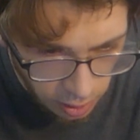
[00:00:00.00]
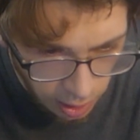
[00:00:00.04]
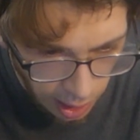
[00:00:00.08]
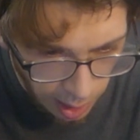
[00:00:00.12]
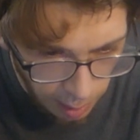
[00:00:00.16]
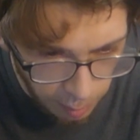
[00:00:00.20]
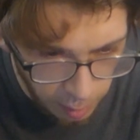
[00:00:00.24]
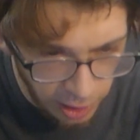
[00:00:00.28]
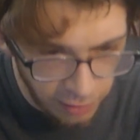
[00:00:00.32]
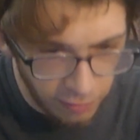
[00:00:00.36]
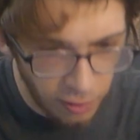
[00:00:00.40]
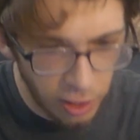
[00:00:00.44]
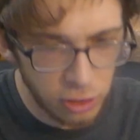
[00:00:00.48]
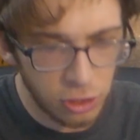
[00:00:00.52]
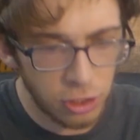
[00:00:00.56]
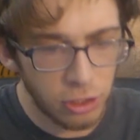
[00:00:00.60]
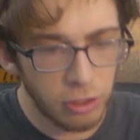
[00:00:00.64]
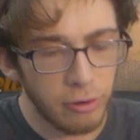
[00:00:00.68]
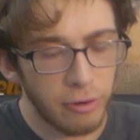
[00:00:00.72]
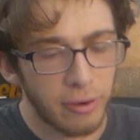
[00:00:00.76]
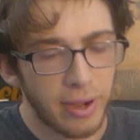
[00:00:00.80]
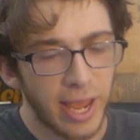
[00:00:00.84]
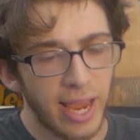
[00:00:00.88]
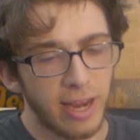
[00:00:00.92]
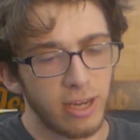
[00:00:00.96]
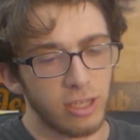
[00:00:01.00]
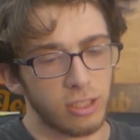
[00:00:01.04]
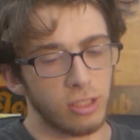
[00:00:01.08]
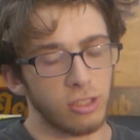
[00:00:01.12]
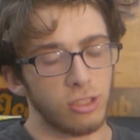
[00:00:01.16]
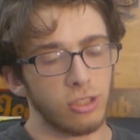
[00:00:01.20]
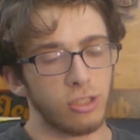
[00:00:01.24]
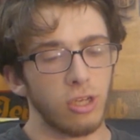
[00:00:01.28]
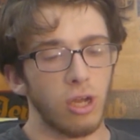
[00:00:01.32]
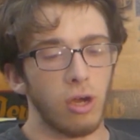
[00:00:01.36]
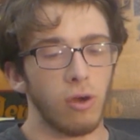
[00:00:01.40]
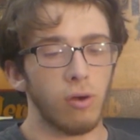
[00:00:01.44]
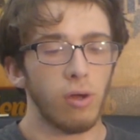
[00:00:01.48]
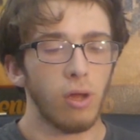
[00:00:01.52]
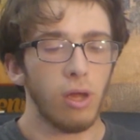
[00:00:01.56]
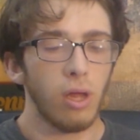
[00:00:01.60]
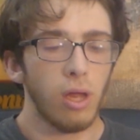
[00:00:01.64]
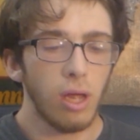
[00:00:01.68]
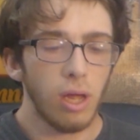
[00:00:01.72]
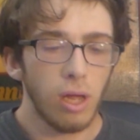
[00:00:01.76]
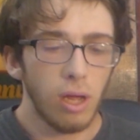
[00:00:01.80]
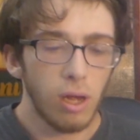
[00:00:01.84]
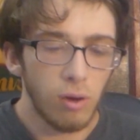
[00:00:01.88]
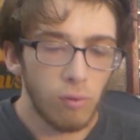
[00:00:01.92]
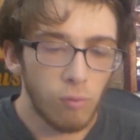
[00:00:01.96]
On 2 occasions. So
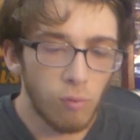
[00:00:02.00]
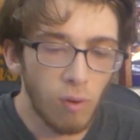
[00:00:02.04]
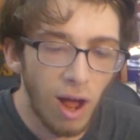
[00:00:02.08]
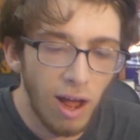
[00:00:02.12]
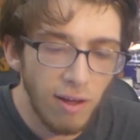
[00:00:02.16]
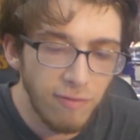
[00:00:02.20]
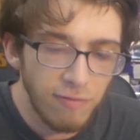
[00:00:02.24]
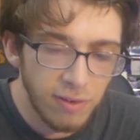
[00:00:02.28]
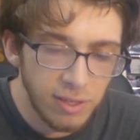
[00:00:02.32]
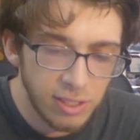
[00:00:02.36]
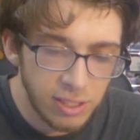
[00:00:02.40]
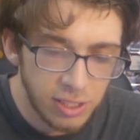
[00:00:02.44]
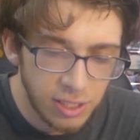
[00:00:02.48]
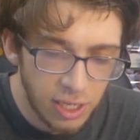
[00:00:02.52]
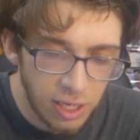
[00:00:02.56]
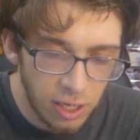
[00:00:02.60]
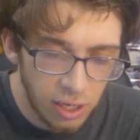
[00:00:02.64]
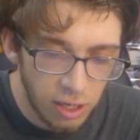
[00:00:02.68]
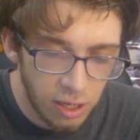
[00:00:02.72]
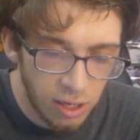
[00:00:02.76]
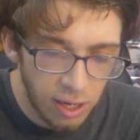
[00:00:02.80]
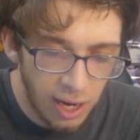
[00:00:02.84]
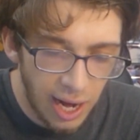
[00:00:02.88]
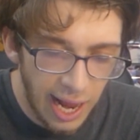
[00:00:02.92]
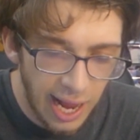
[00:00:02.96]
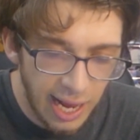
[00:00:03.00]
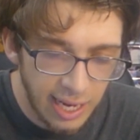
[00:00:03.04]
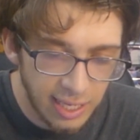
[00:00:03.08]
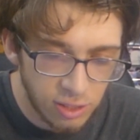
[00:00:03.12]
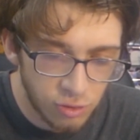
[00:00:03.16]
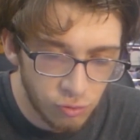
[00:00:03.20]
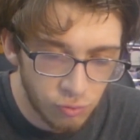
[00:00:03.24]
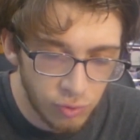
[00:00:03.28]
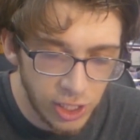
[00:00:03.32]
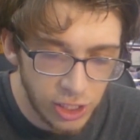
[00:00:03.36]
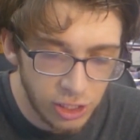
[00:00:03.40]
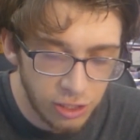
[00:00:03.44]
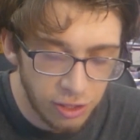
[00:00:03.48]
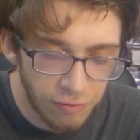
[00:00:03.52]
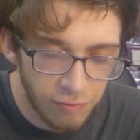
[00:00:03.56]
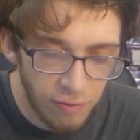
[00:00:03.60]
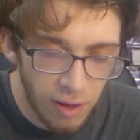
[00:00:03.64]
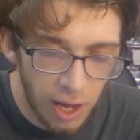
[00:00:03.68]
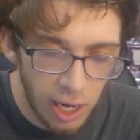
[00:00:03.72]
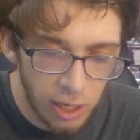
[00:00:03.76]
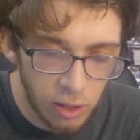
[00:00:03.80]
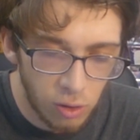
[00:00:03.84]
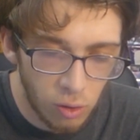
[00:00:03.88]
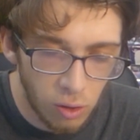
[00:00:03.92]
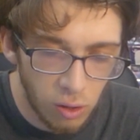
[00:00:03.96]
Rafa's here has reached the
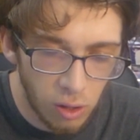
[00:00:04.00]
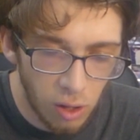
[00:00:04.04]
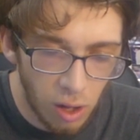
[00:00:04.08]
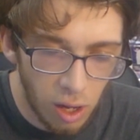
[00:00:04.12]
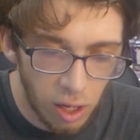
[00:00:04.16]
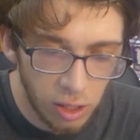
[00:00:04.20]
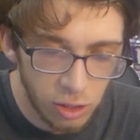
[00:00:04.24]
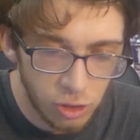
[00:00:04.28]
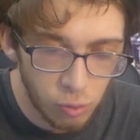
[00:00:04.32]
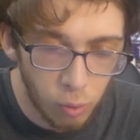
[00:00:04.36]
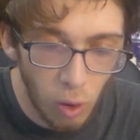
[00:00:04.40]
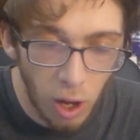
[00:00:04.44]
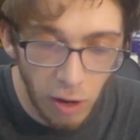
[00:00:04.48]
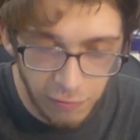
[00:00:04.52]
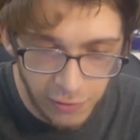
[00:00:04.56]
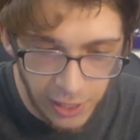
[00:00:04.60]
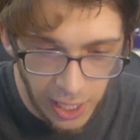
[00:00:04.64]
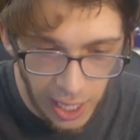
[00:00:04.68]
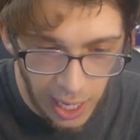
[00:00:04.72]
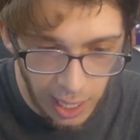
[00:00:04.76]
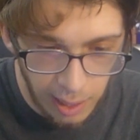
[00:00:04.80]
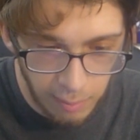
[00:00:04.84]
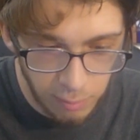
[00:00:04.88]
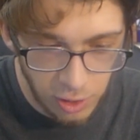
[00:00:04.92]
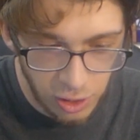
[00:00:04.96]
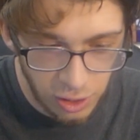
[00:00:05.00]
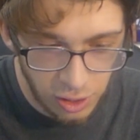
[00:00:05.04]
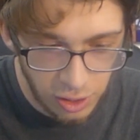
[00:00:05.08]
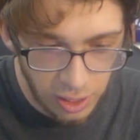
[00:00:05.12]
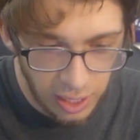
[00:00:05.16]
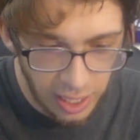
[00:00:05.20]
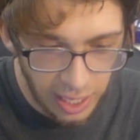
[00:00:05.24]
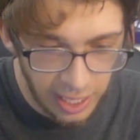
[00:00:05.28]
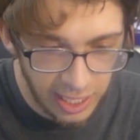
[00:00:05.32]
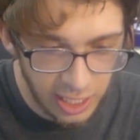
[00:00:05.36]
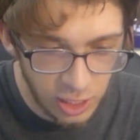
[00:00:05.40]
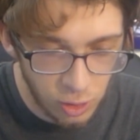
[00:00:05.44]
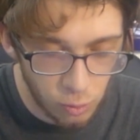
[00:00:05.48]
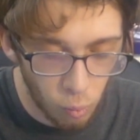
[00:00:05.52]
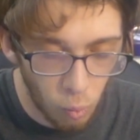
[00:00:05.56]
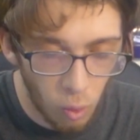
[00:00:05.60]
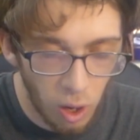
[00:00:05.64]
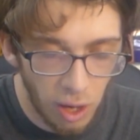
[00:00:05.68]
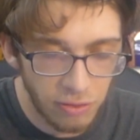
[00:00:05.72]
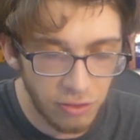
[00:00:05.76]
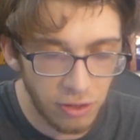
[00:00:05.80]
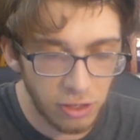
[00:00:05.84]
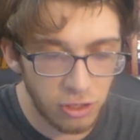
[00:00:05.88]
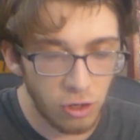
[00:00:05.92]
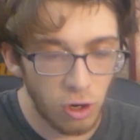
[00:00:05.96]
final 12 times, and he's
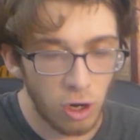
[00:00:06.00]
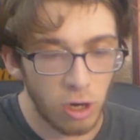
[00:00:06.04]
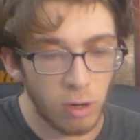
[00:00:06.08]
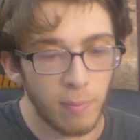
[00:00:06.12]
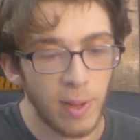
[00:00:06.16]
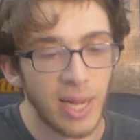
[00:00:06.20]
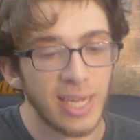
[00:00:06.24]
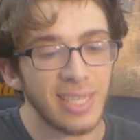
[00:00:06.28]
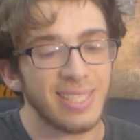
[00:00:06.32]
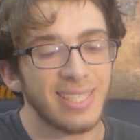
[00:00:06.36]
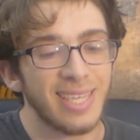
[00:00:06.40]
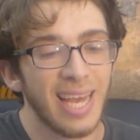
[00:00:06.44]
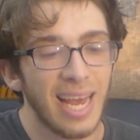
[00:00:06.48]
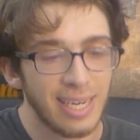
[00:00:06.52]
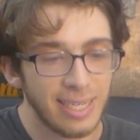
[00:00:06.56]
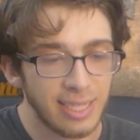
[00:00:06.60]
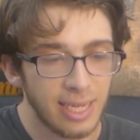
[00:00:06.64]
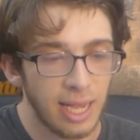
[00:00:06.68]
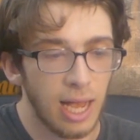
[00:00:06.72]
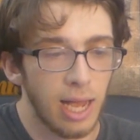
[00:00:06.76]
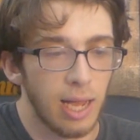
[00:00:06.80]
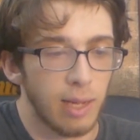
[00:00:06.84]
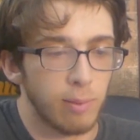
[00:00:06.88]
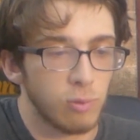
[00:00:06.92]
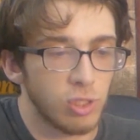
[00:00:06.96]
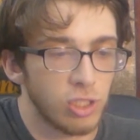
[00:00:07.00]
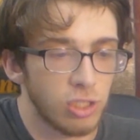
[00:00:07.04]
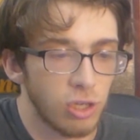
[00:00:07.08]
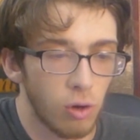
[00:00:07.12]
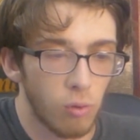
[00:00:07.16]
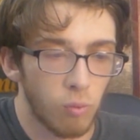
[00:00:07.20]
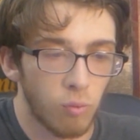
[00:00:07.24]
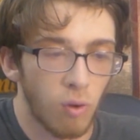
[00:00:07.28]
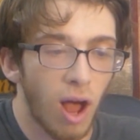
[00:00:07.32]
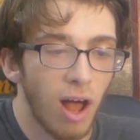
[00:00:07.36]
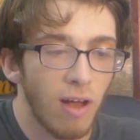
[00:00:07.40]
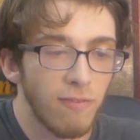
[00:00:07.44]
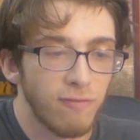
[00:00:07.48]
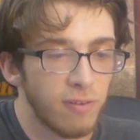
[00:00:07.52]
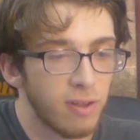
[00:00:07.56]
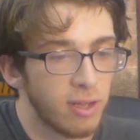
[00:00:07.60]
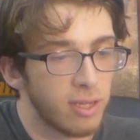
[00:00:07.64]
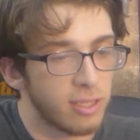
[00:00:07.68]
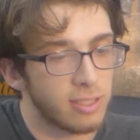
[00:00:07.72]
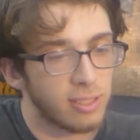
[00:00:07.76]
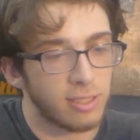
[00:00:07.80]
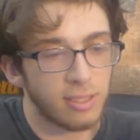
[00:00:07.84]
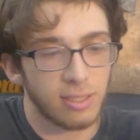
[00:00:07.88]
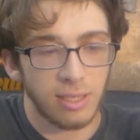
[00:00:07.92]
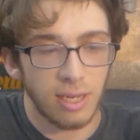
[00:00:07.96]
won the tournament 10 times. So
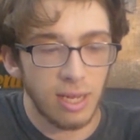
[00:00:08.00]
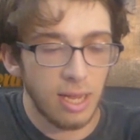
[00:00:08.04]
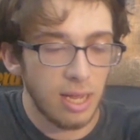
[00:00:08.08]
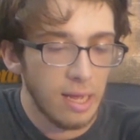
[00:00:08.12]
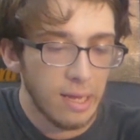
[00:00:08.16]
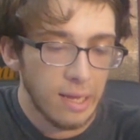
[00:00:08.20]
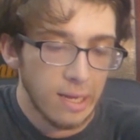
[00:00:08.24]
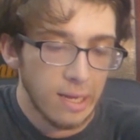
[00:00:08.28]
Rafa's